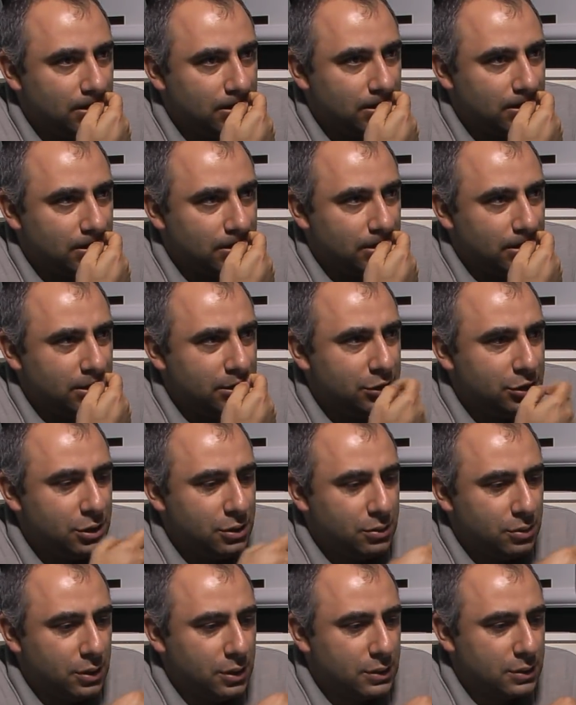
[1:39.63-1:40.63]
So this
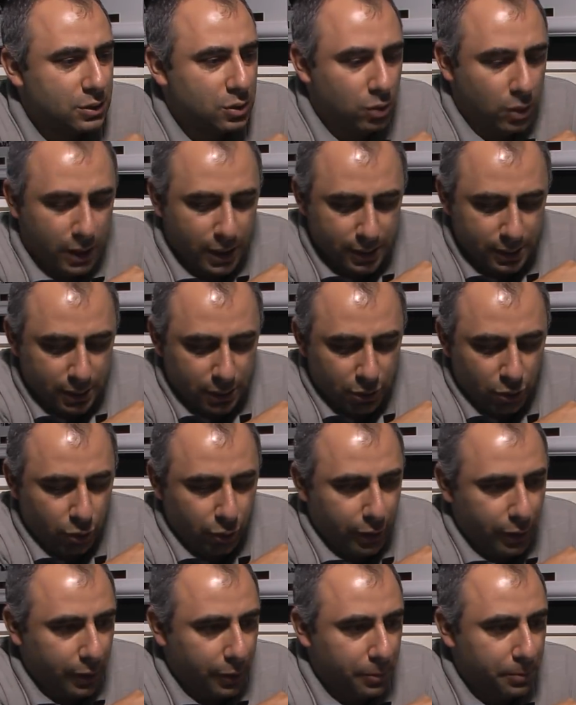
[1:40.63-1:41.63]
g3 is quite
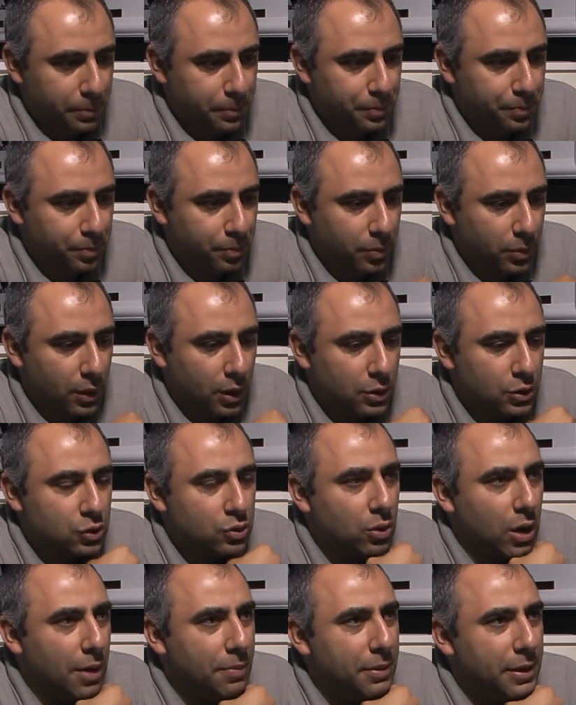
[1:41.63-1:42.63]
annoying.
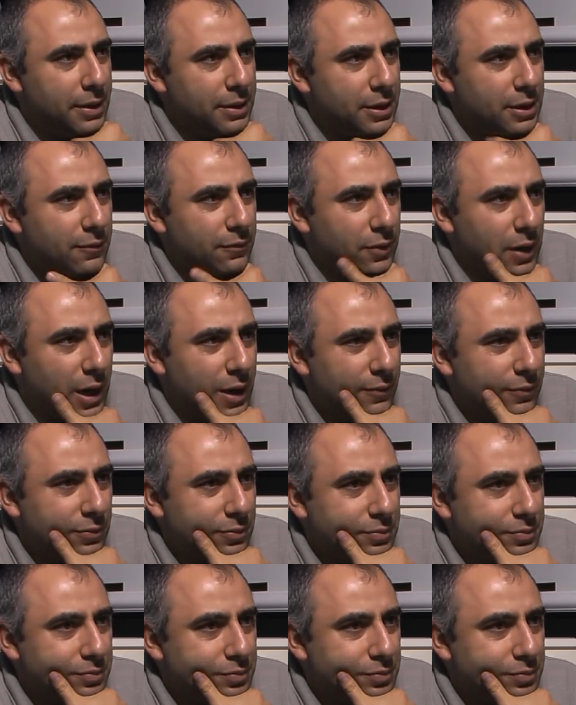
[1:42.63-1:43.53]
So I play d5,